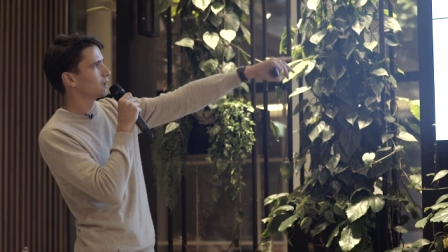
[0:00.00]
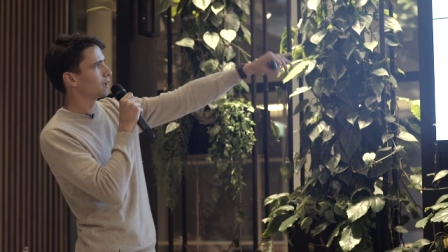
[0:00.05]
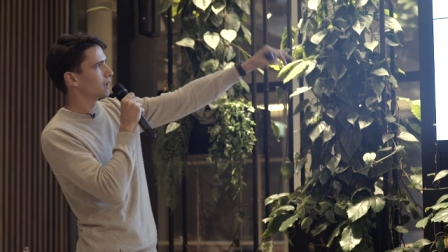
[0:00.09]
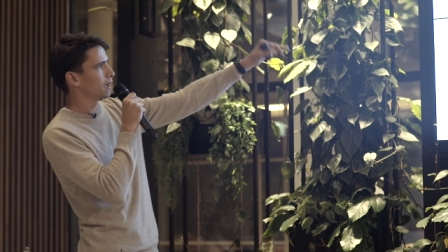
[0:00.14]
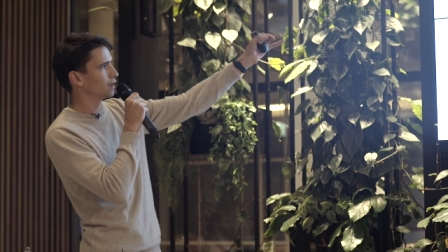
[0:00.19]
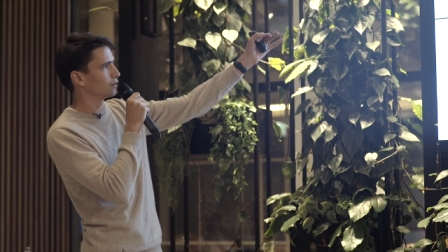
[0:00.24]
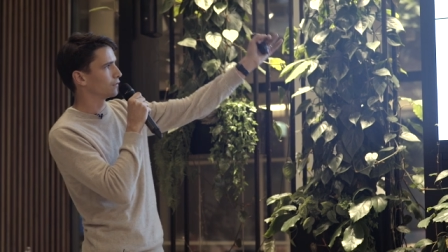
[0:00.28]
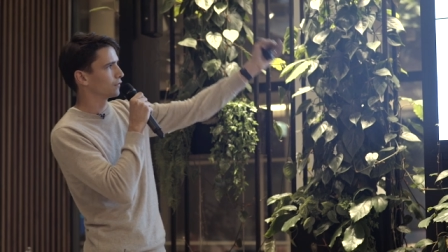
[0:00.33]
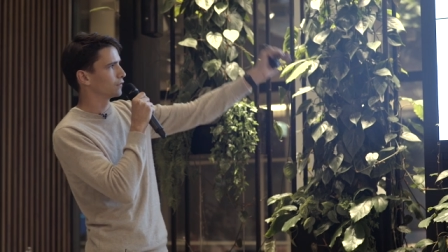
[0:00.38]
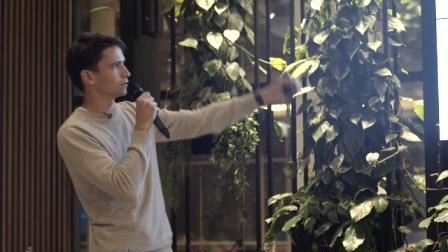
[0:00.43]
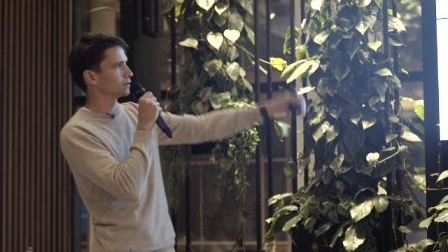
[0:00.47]

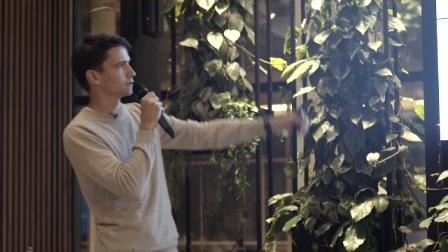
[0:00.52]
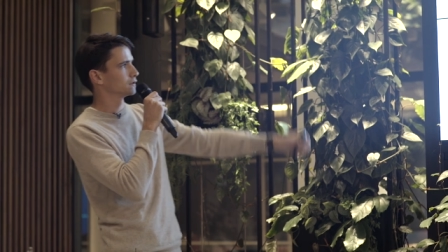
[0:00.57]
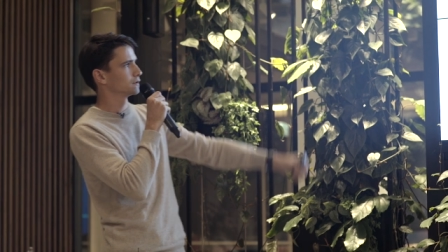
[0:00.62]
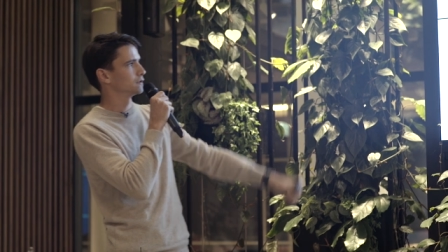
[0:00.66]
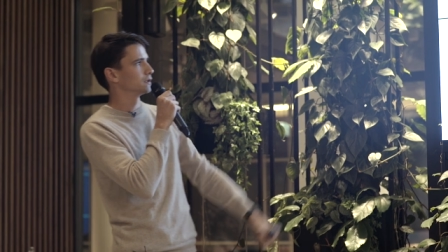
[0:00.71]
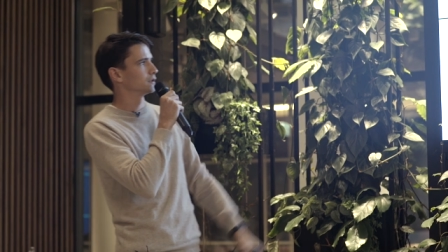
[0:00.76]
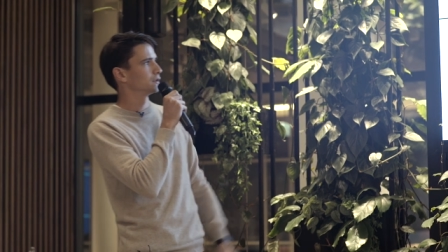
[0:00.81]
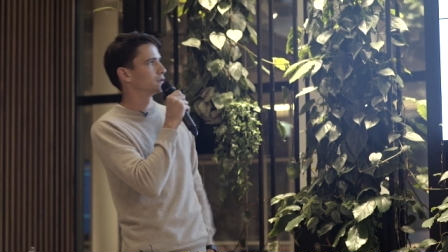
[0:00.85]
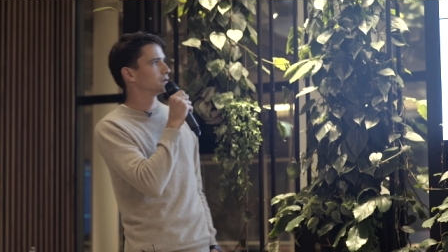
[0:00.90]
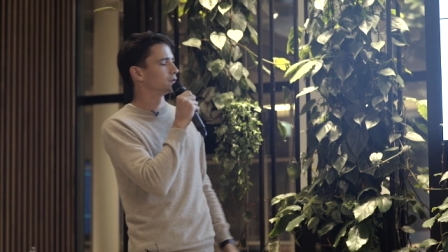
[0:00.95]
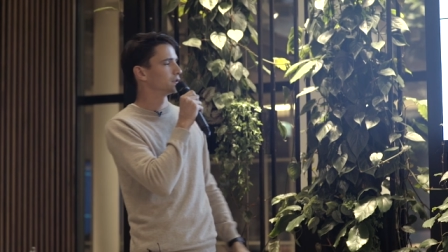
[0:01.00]
And of course,
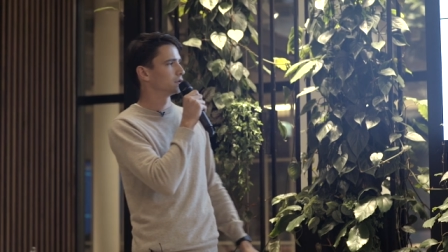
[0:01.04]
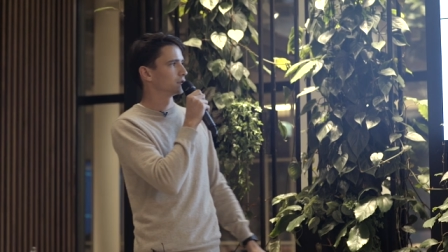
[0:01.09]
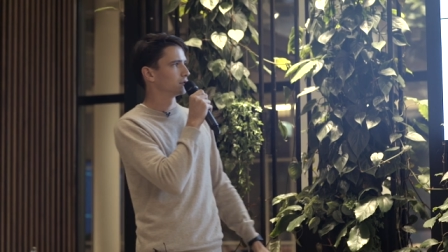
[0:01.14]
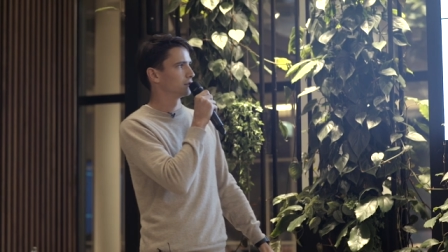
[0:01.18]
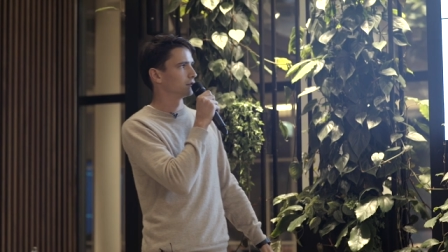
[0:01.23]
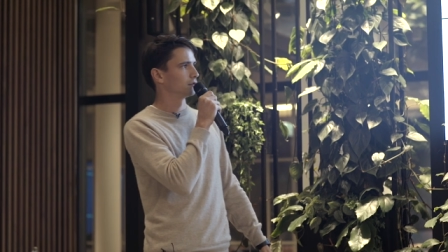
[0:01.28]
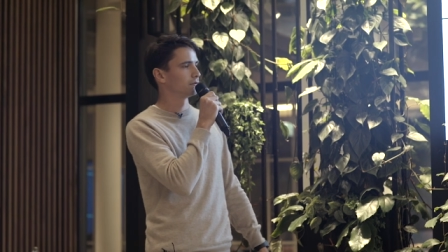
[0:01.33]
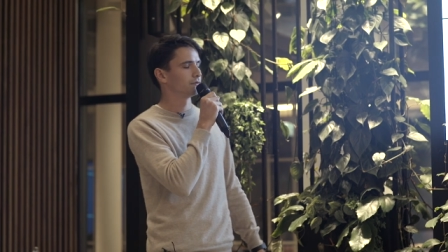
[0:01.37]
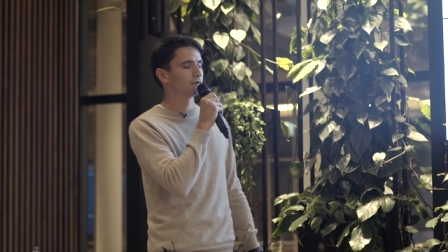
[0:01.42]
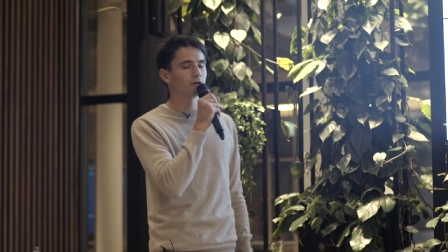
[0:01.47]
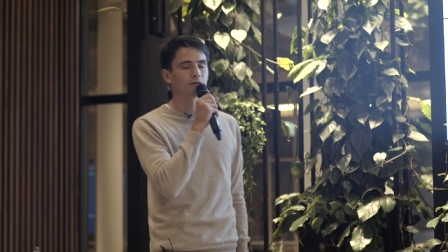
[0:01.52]
the, the, the,
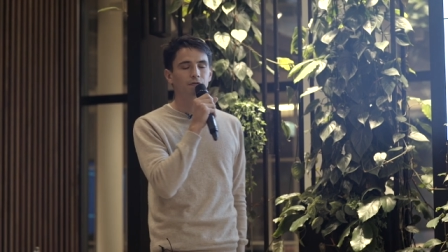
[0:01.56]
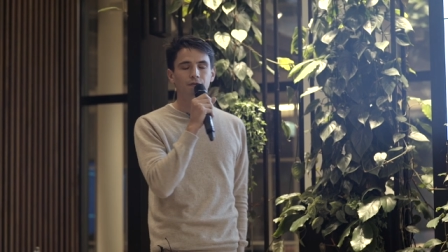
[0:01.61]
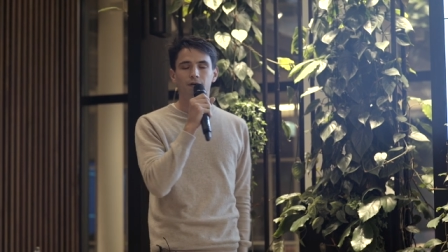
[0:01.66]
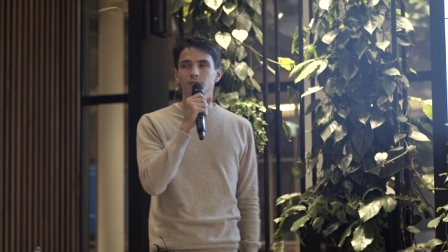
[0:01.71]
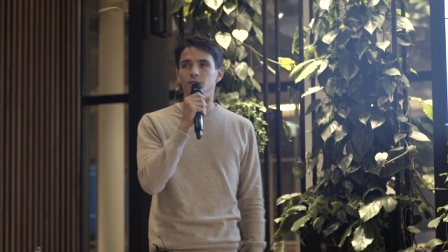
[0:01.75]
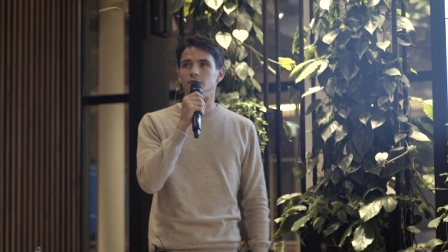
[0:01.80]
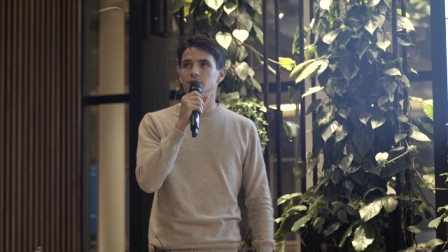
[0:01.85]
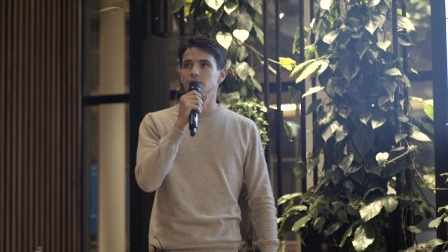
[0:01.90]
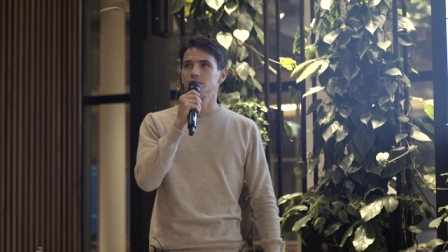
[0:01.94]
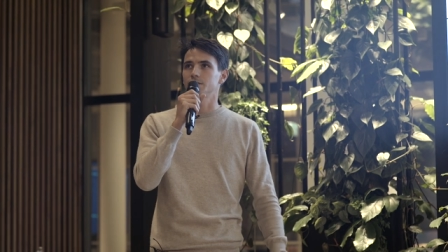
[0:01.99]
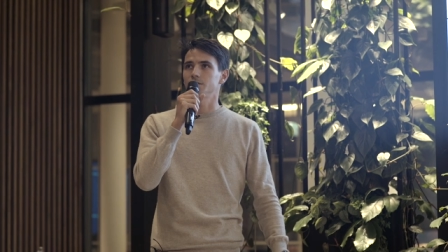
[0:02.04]
the very
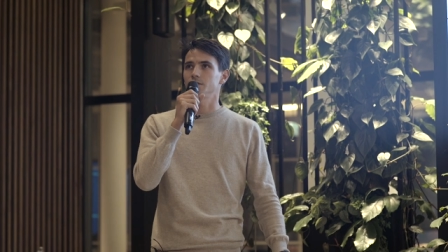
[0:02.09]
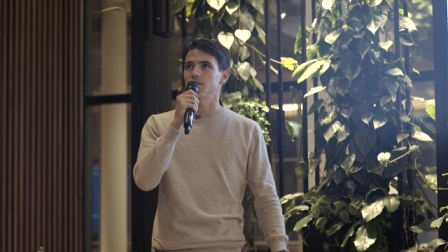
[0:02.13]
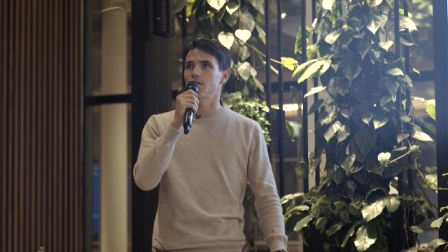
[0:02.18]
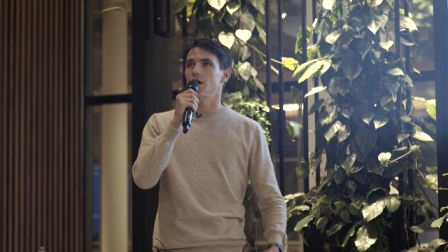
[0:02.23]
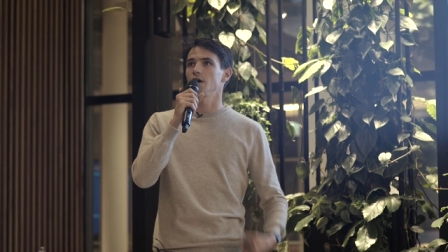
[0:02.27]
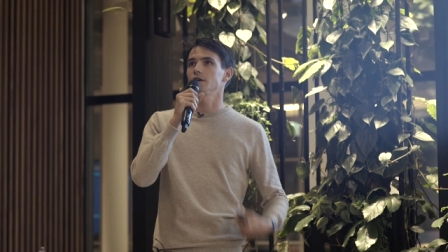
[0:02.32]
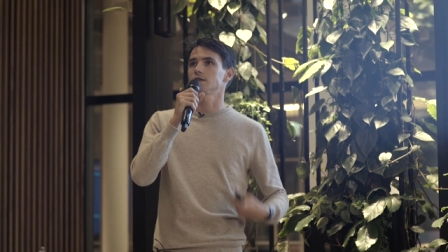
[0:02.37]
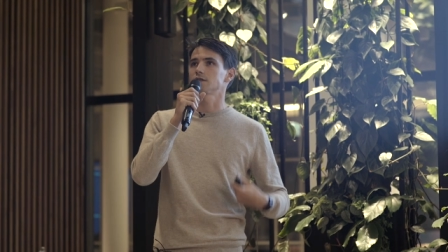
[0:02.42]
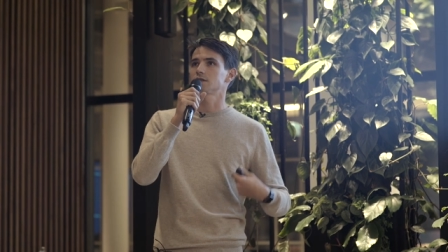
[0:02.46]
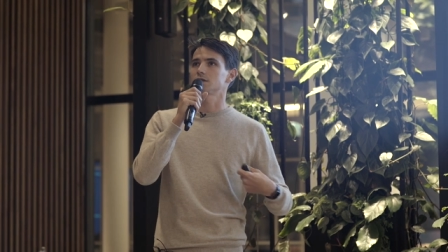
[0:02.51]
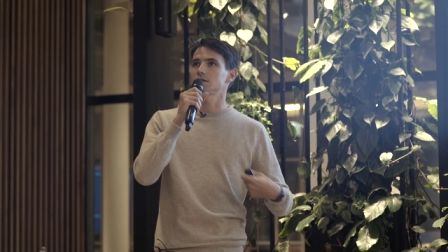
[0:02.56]
famous for
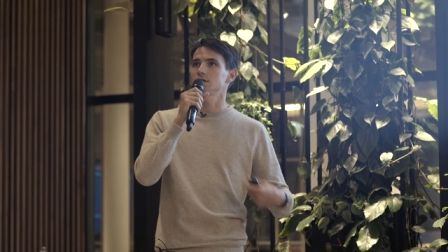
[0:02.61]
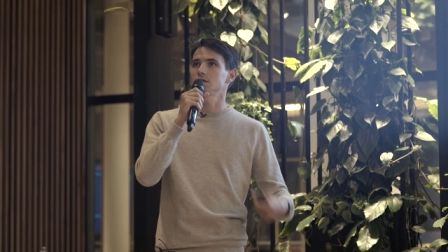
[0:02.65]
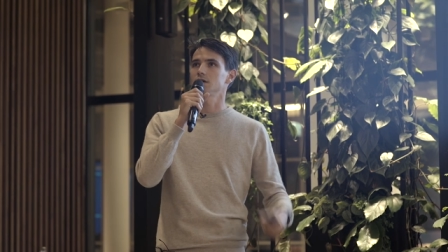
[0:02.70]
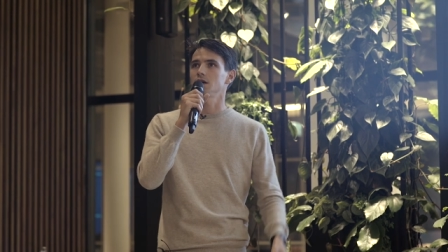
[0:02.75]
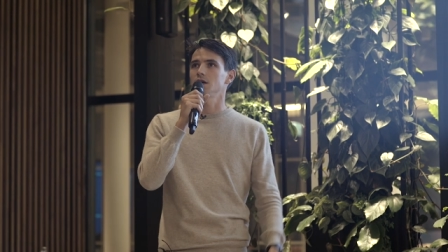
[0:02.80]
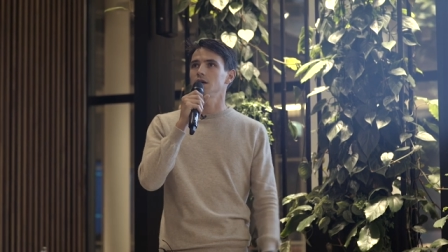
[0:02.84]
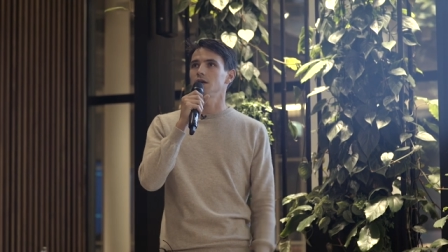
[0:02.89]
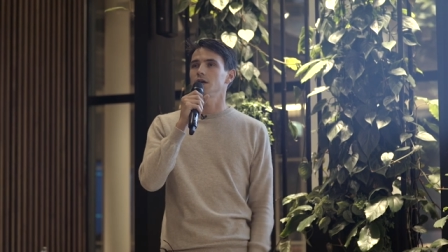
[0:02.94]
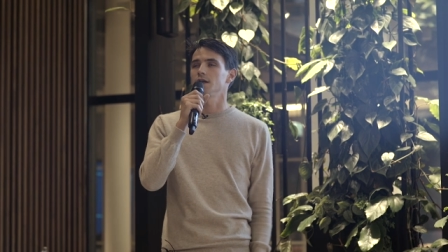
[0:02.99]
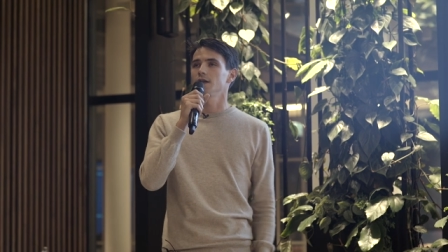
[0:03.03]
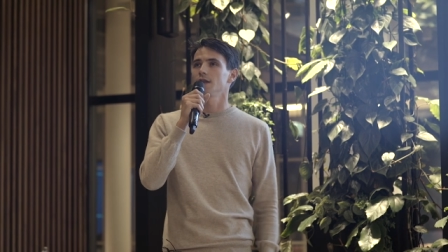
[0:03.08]
us,
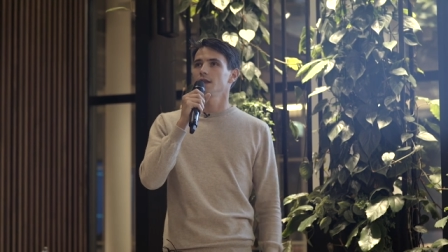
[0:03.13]
uh,